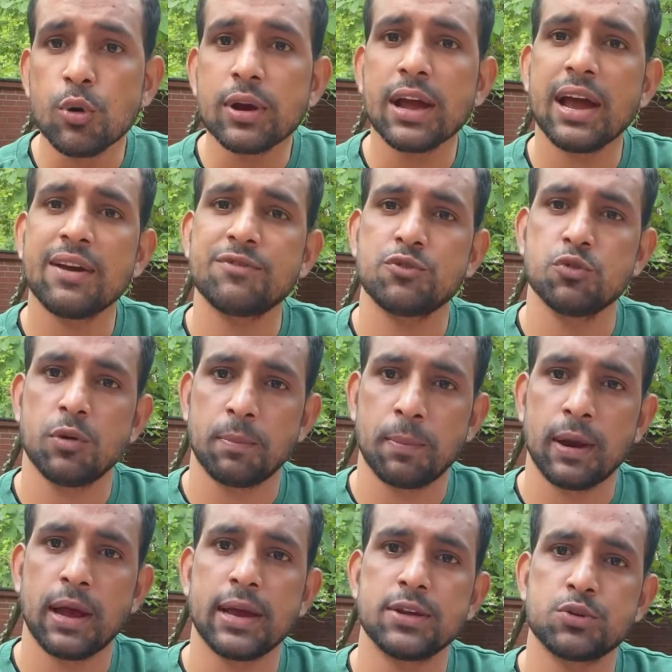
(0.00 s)
have to
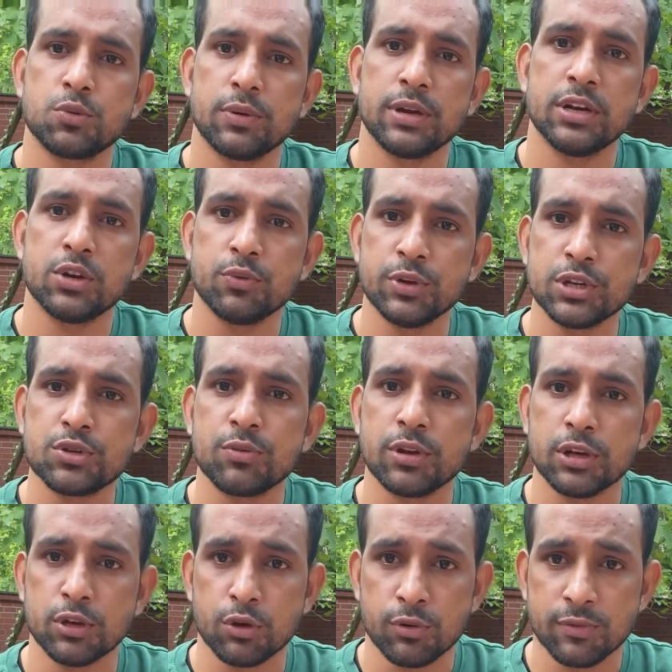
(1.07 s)
apply to individual
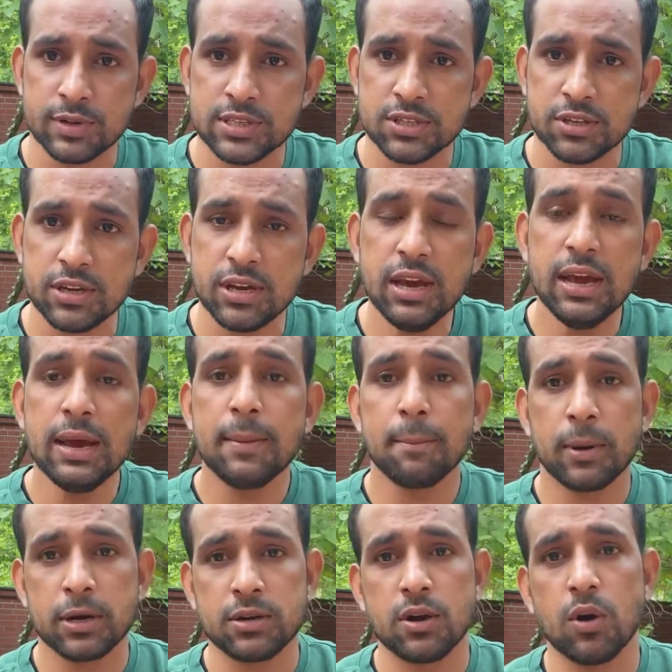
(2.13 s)
university, but
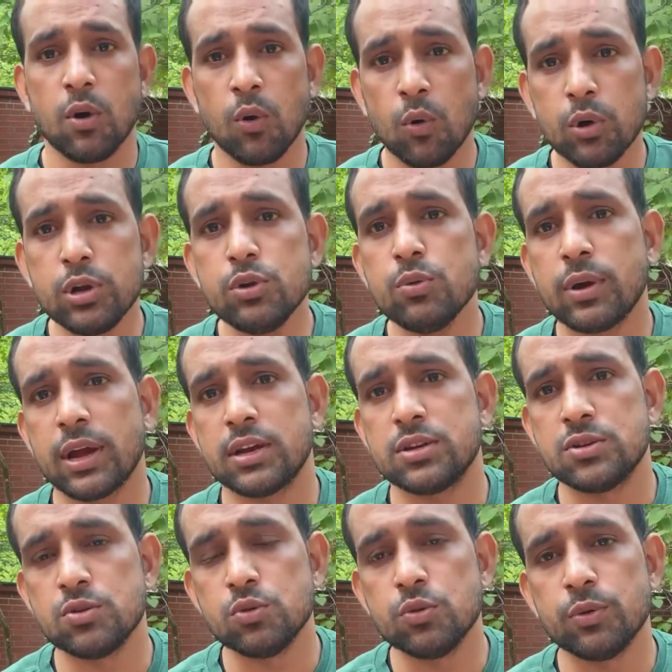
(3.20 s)
all you can
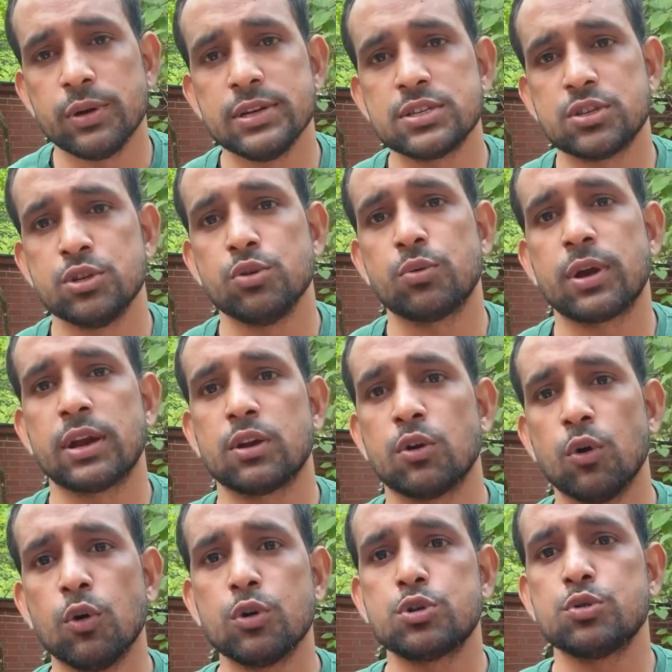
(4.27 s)
do is you can
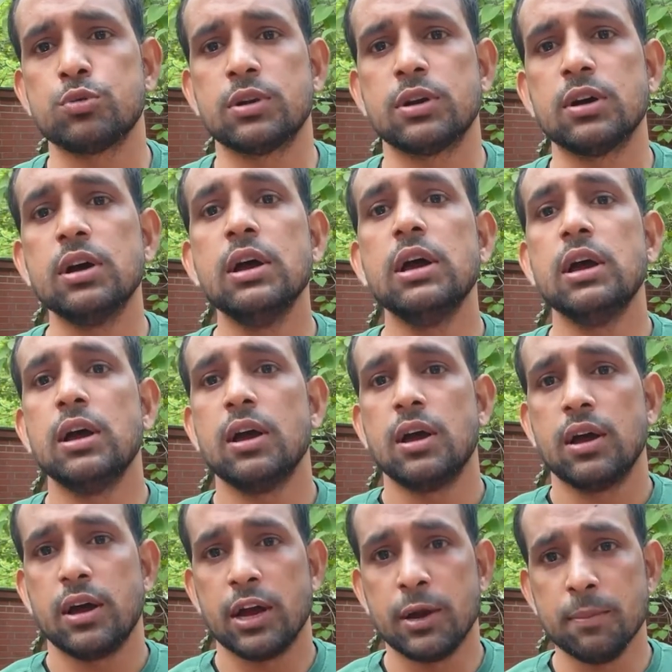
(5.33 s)
go to the
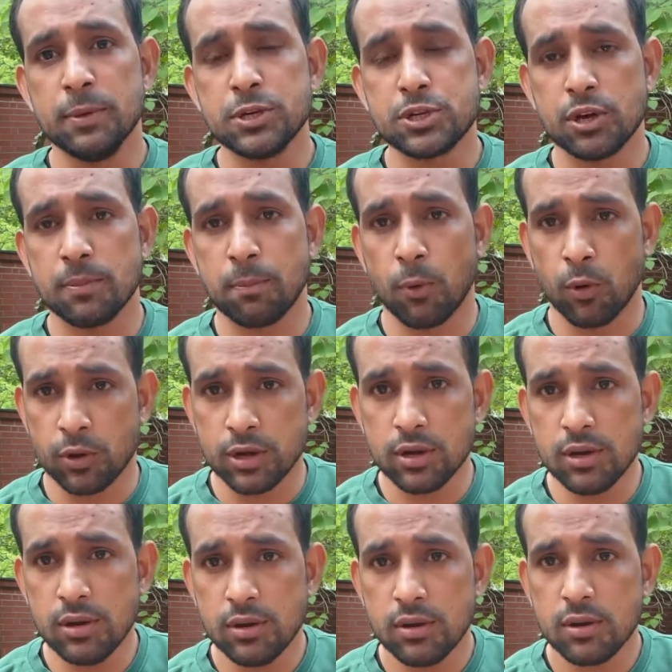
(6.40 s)
admission portal,
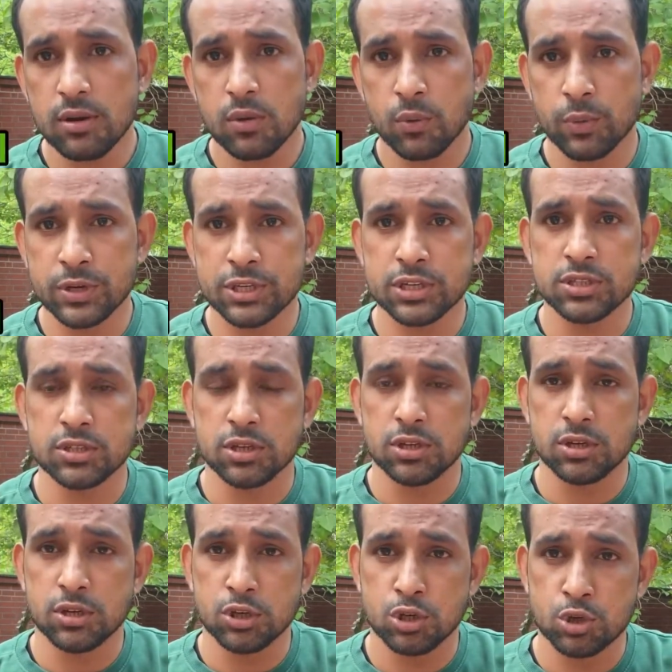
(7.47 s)
which is
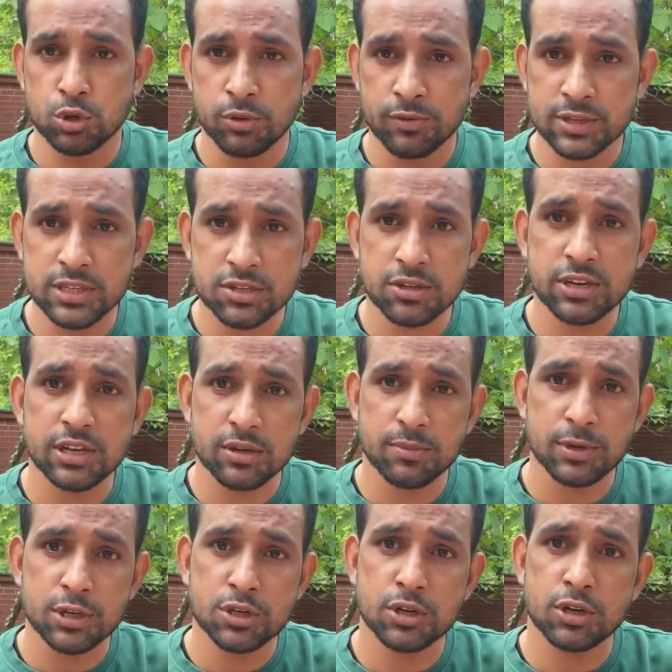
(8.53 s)

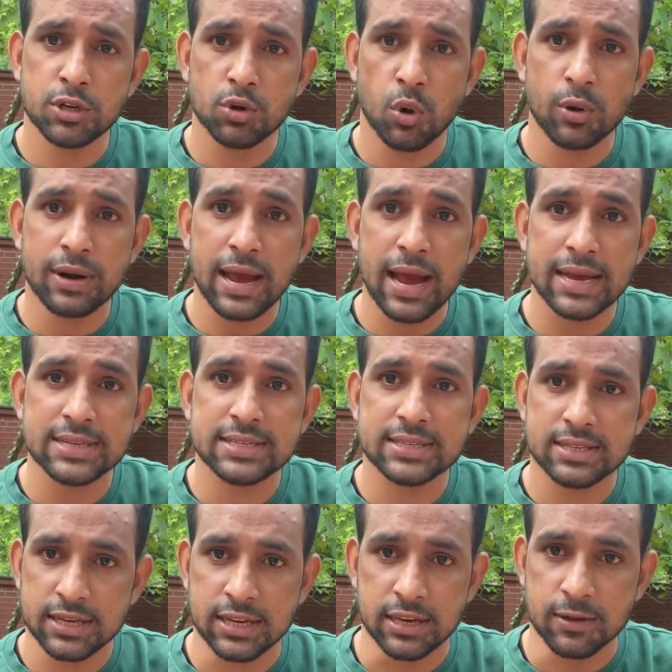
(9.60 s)

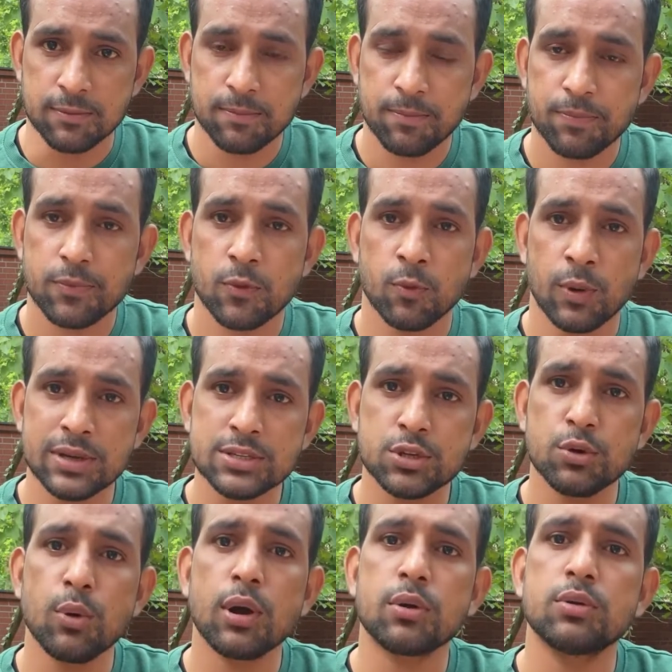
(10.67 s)
universityadmission.se. Once
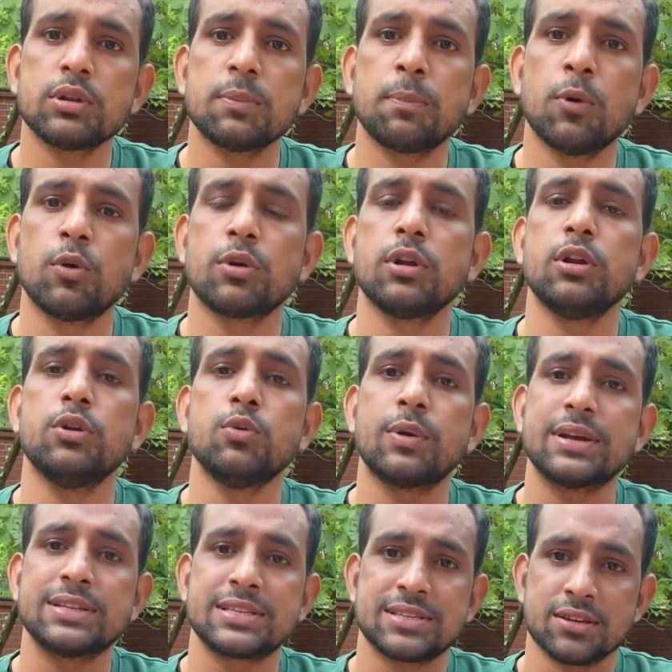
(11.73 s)
you are on the portal, you can
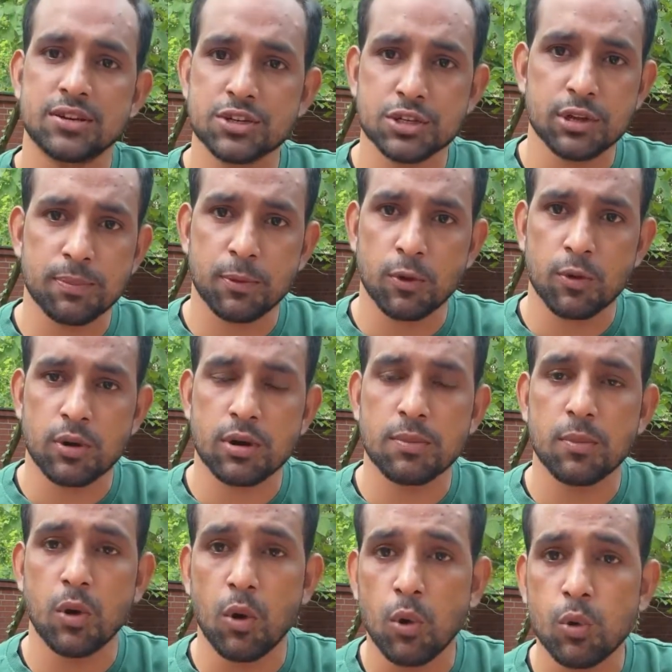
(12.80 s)
search the program.
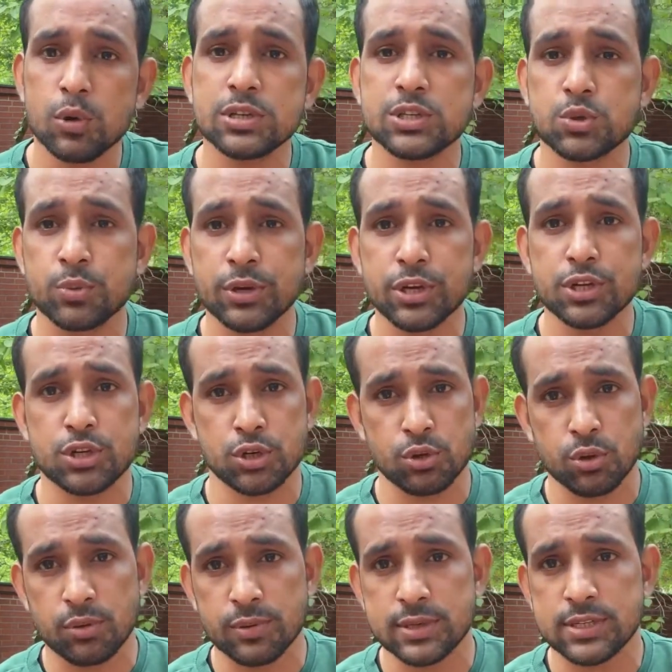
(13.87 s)
All Swedish
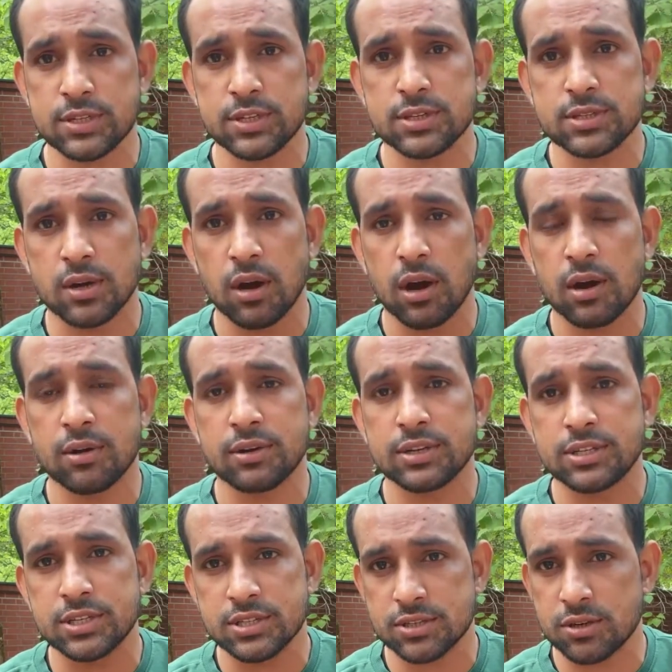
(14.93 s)
universities are
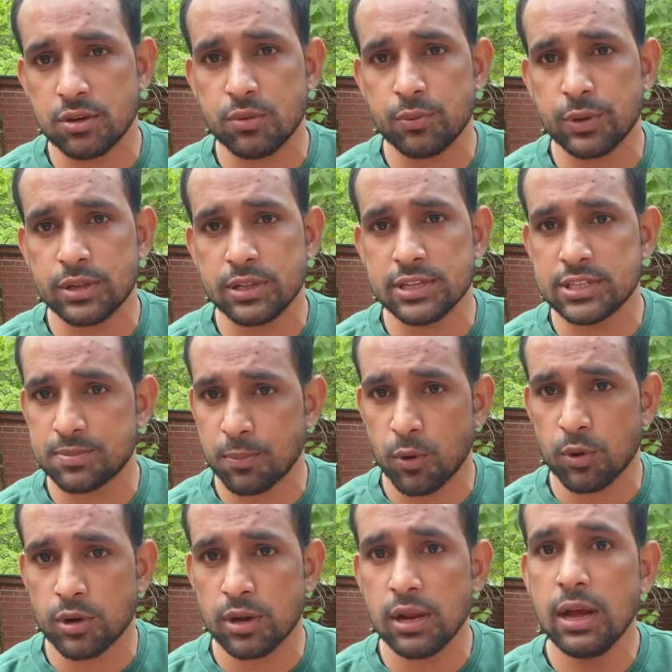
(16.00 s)
registered with this
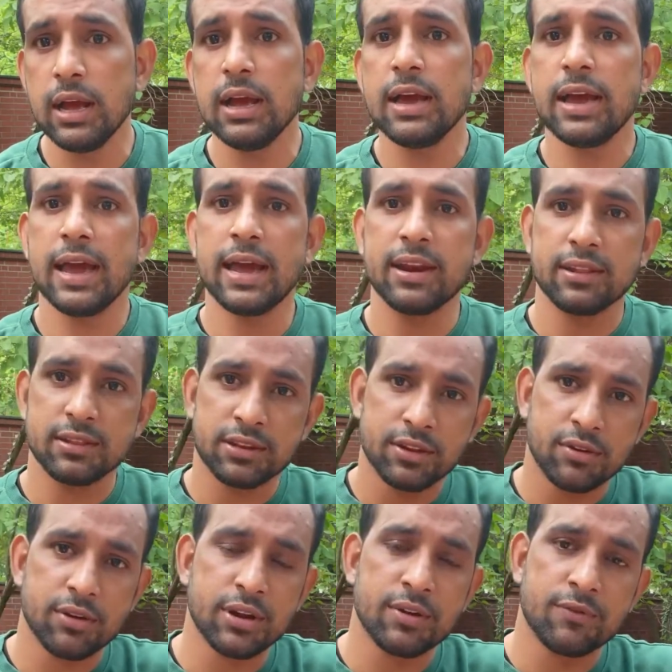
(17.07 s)
portal and their
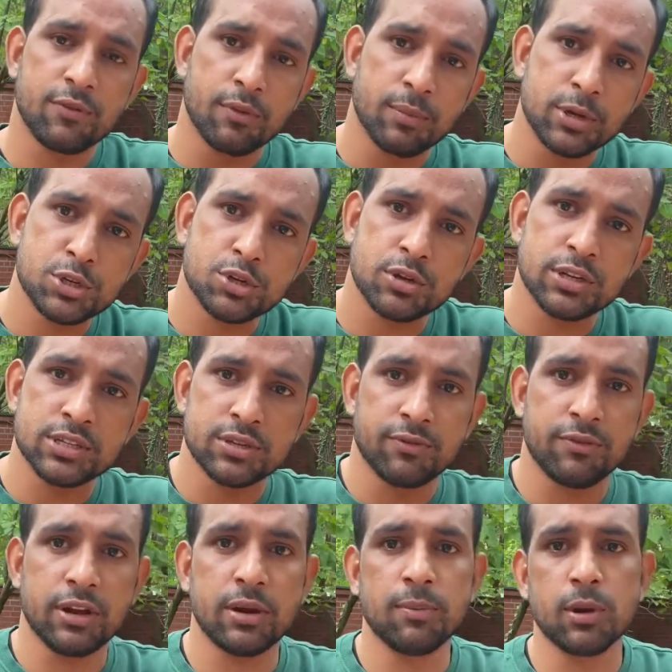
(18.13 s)
information is
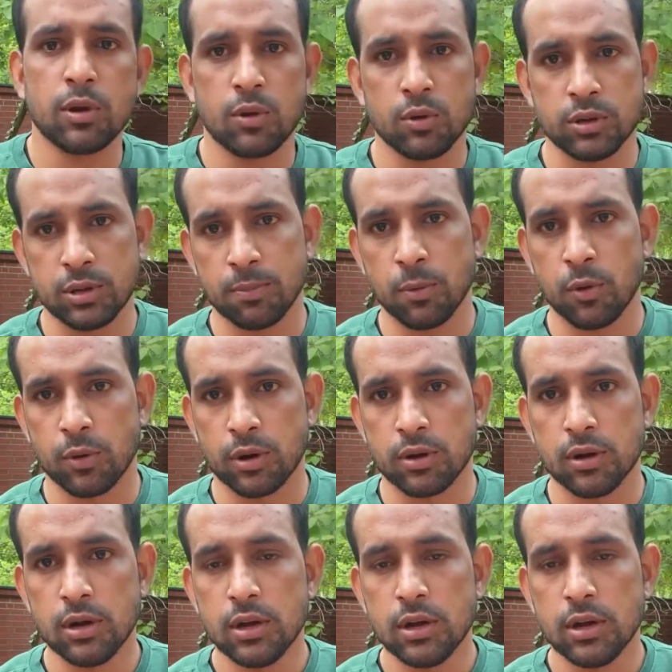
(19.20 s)
available on the portal.